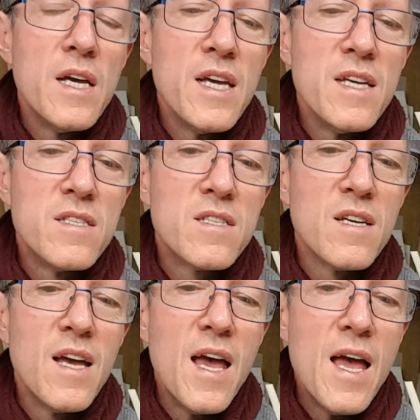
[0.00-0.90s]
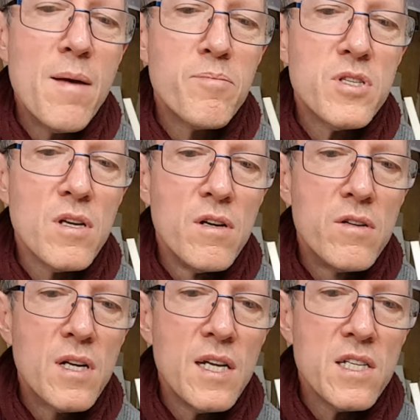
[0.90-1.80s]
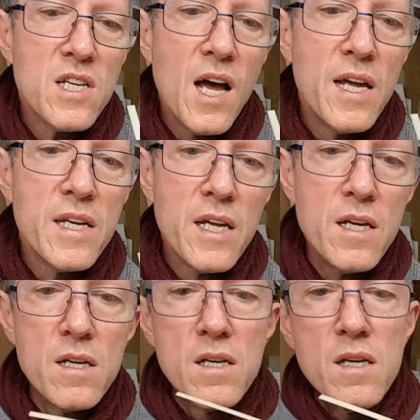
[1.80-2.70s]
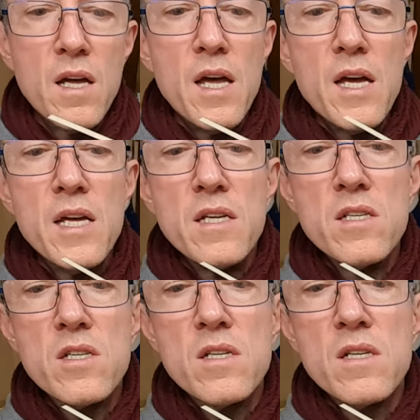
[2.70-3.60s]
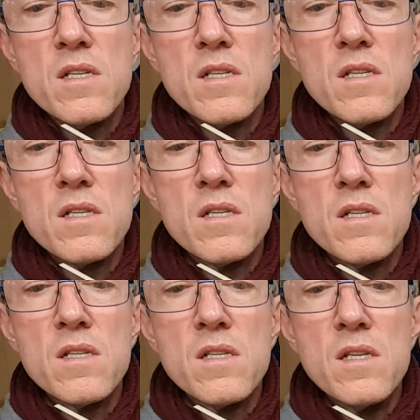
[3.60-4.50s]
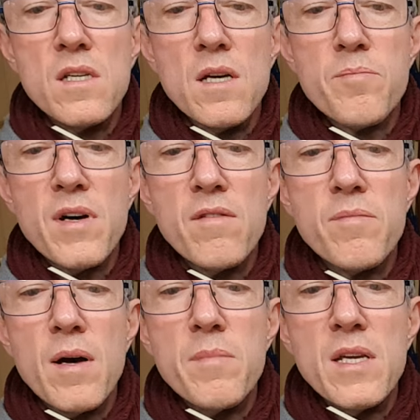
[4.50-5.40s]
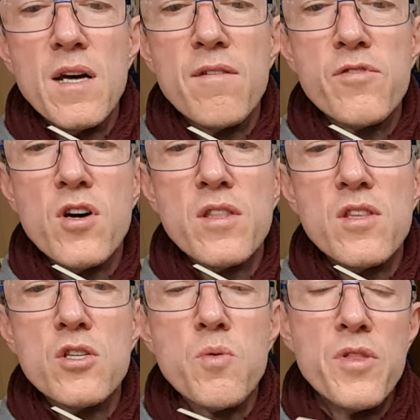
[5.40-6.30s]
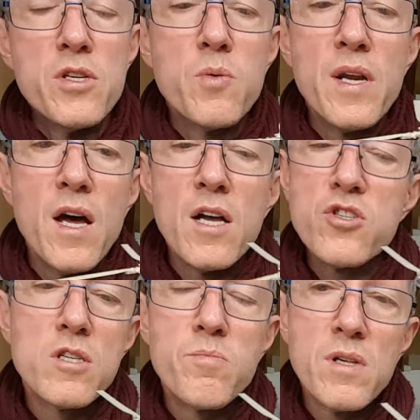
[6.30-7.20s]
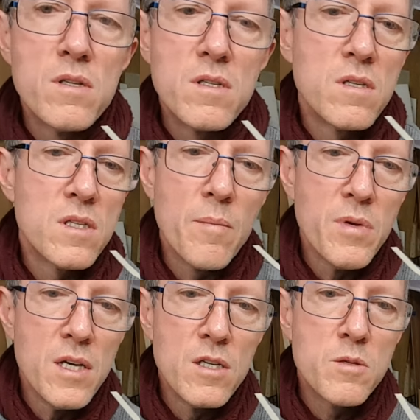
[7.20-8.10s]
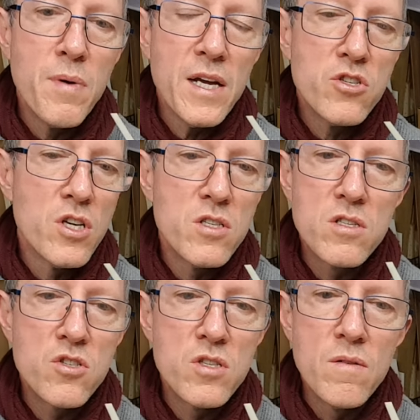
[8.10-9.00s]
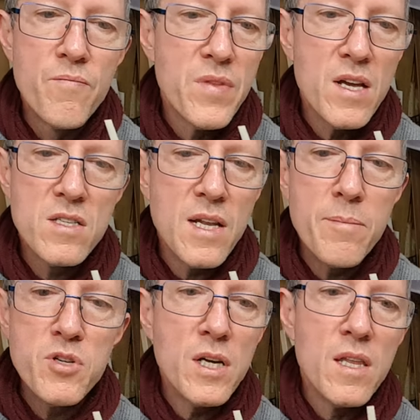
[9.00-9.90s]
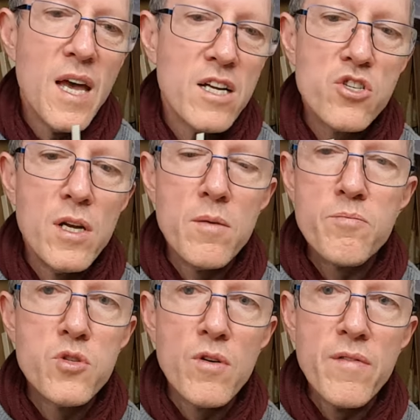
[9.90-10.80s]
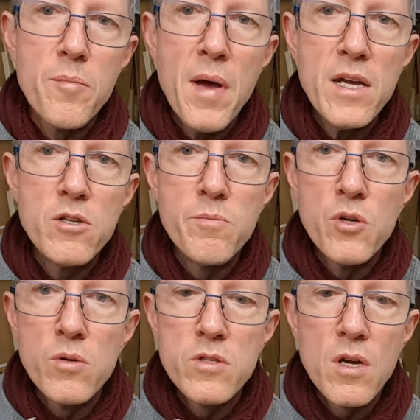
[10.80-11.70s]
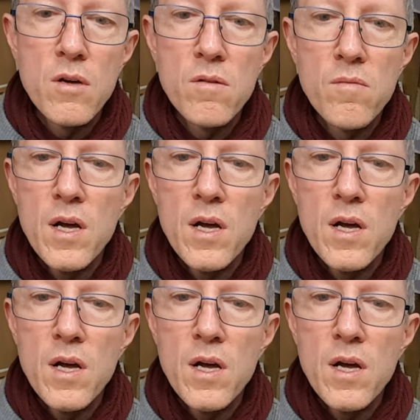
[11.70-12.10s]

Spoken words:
is absolutely tiny. And yep, I mean, I've got this one. This one I just built some years back, just slapped together, actually a sort of a paint mule. So